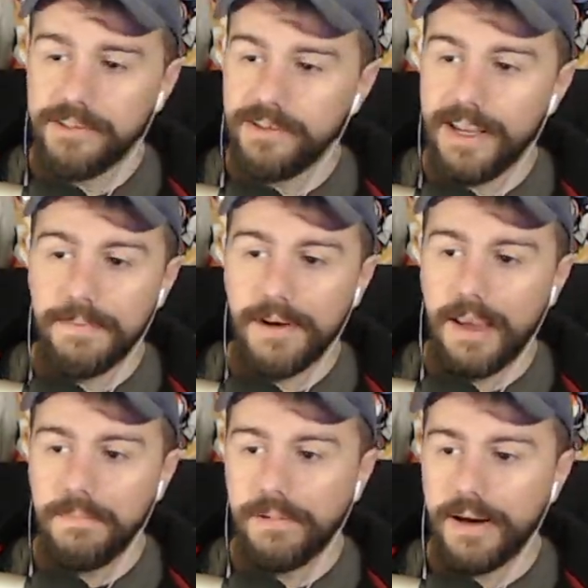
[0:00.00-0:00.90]
Same
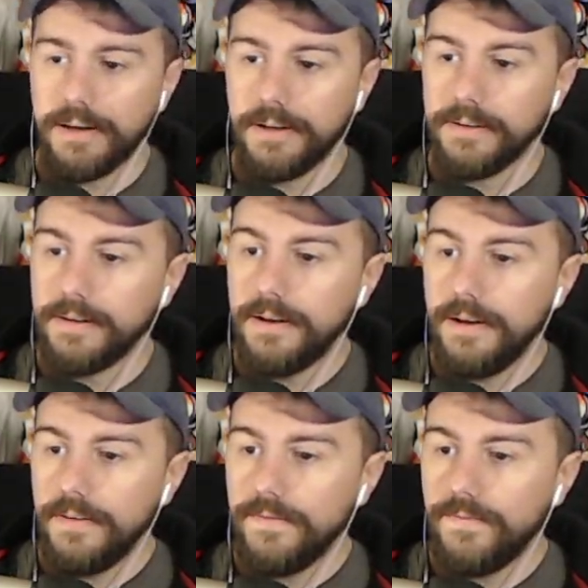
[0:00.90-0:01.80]
game plan here.
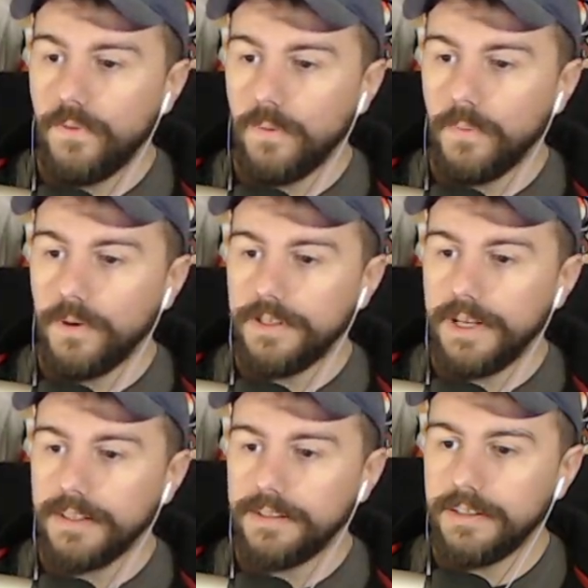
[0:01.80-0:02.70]
4 more
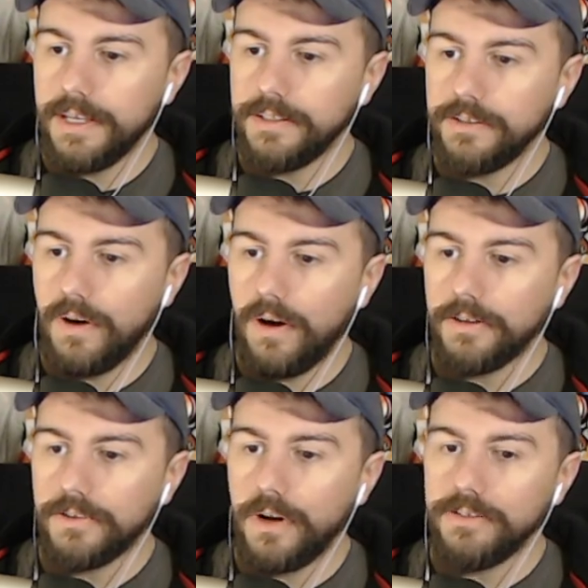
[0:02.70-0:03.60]
DSTs, all
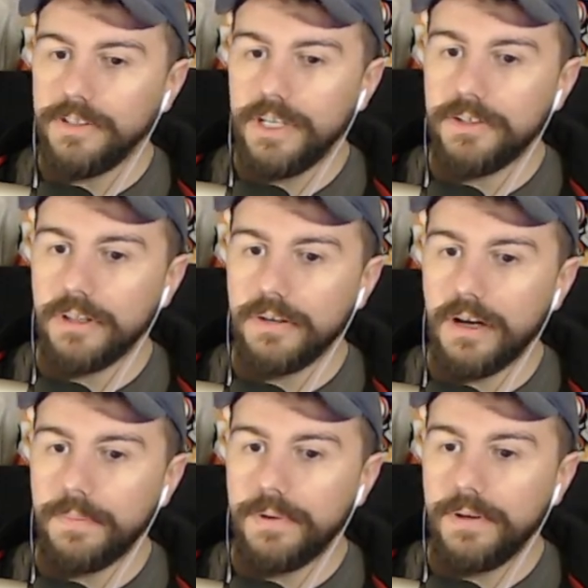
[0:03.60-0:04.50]
crossing each other
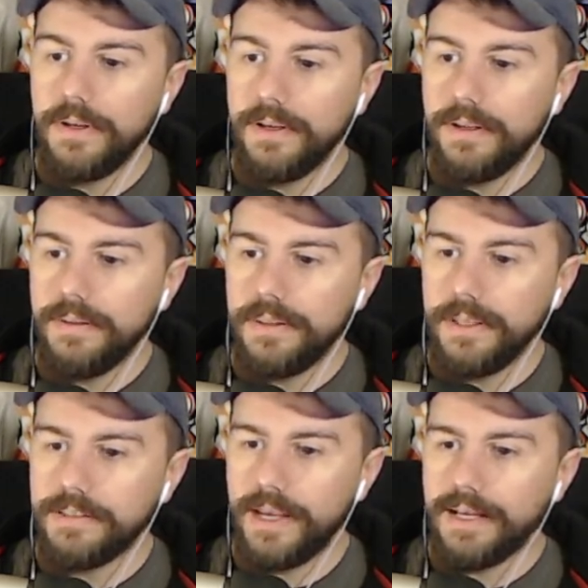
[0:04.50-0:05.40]
up the
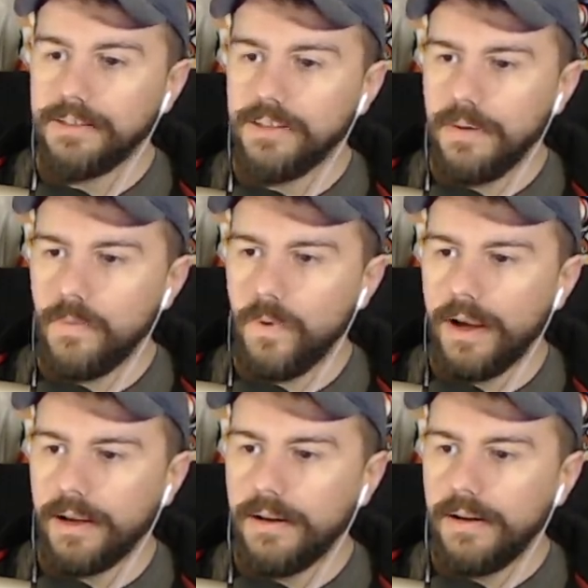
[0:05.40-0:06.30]
exact same
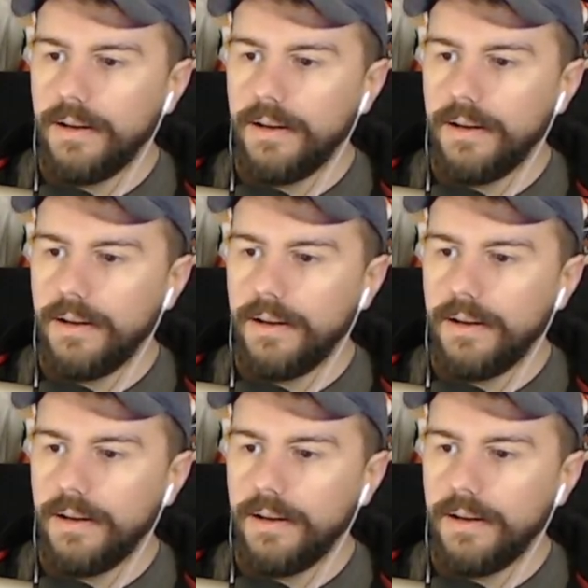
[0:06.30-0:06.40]
way.